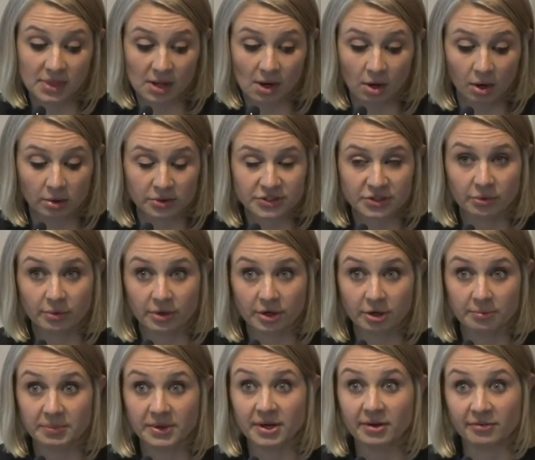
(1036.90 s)
Also, it
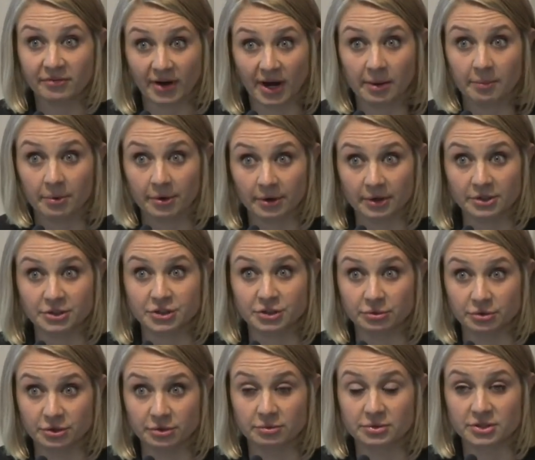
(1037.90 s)
could be a fiber issue
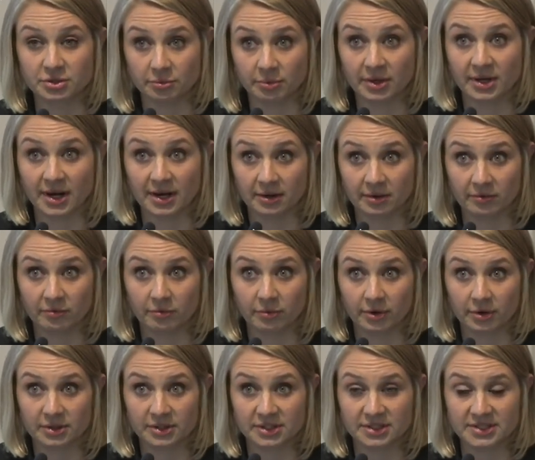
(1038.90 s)
too, so we kind of
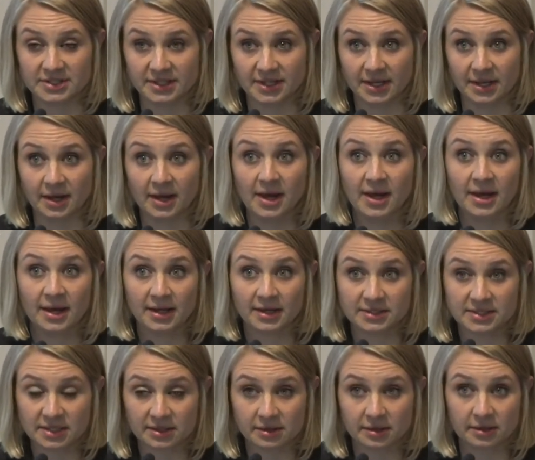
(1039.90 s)
work to see,
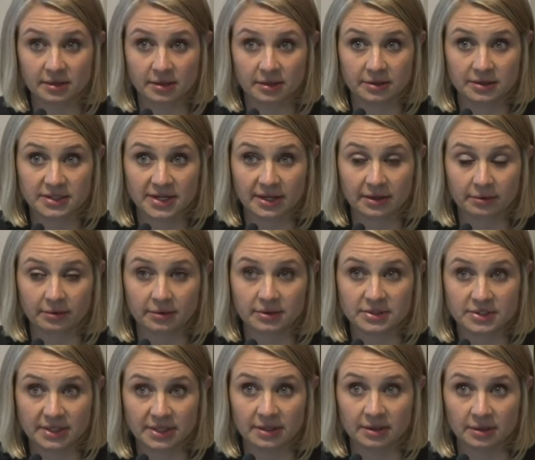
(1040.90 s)
is it the
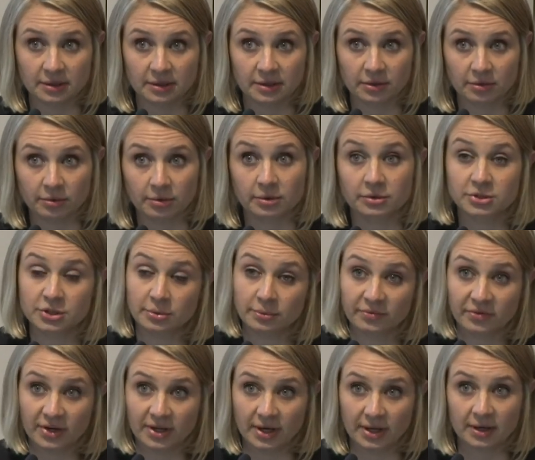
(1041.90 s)
tolerance in your tube
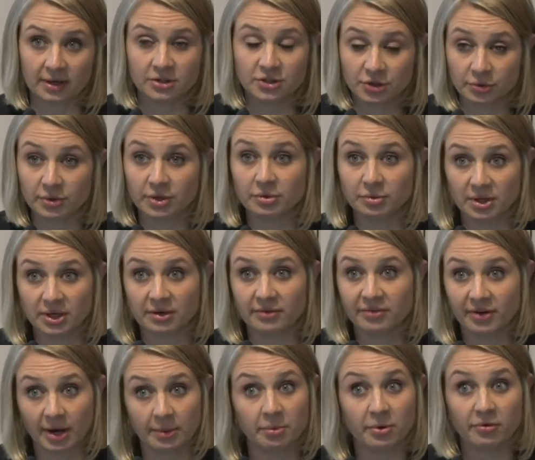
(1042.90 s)
feeding, and do you need a
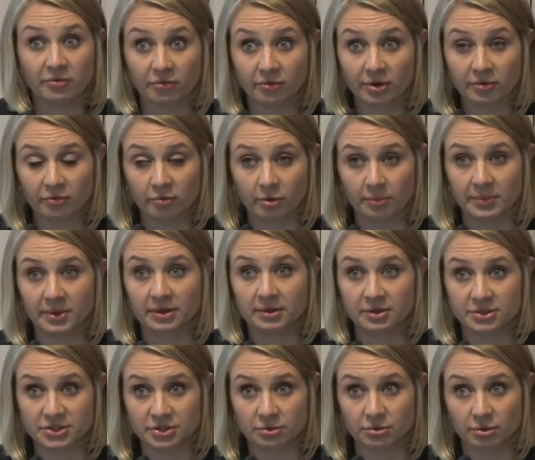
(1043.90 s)
fiber-free formula
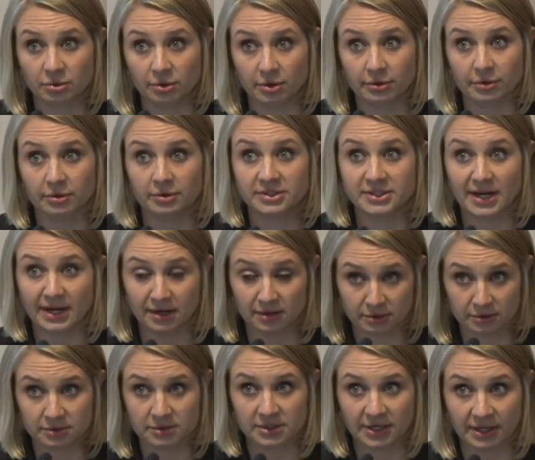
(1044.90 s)
because you're no longer
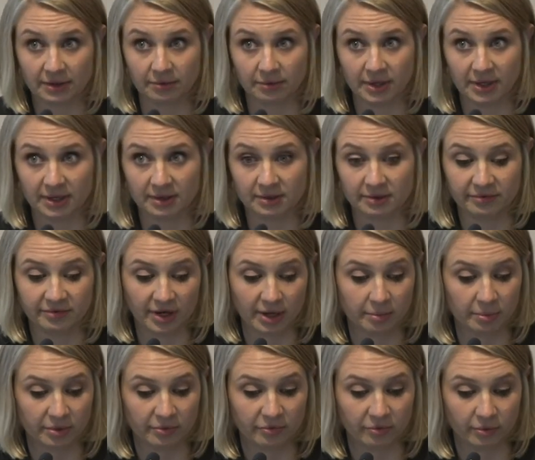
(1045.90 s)
tolerating the
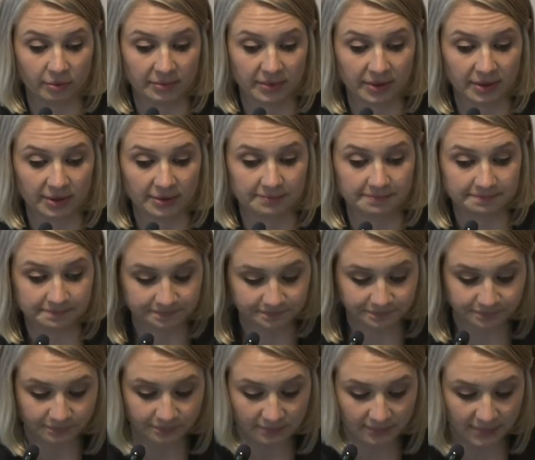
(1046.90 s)
fiber formula.
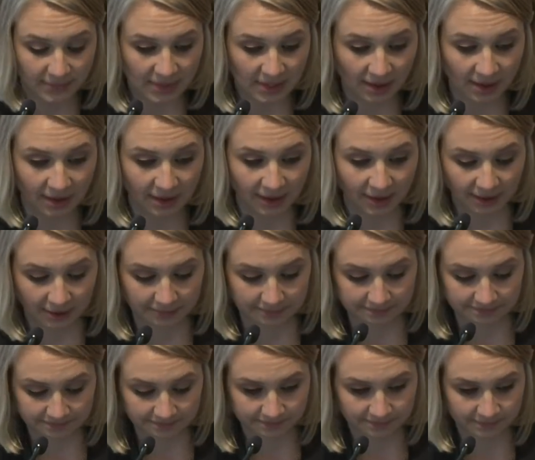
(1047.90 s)

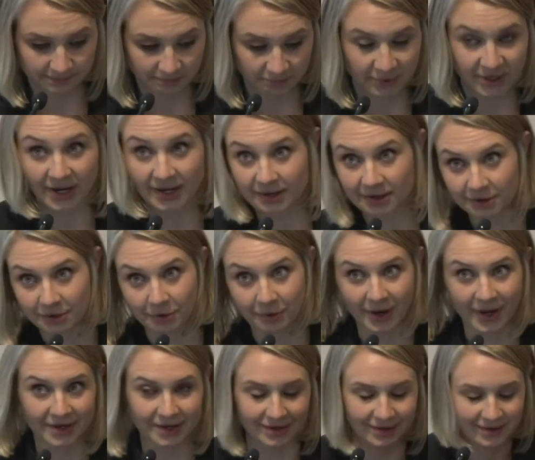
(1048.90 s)
But I can go
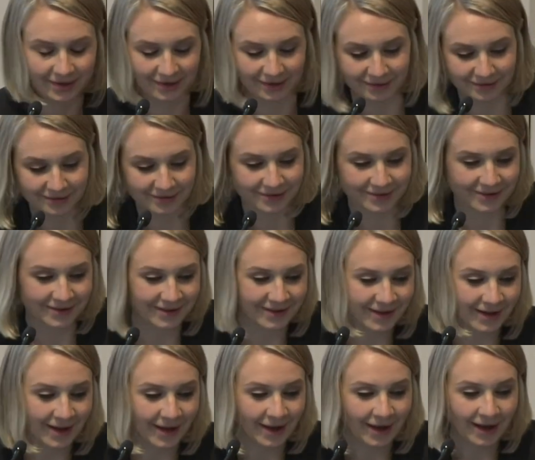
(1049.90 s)
on and
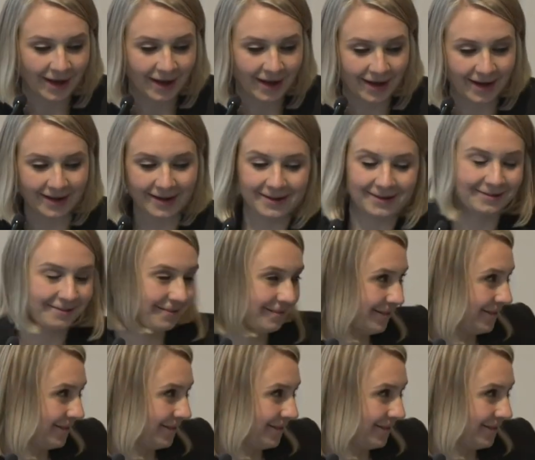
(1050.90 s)
on.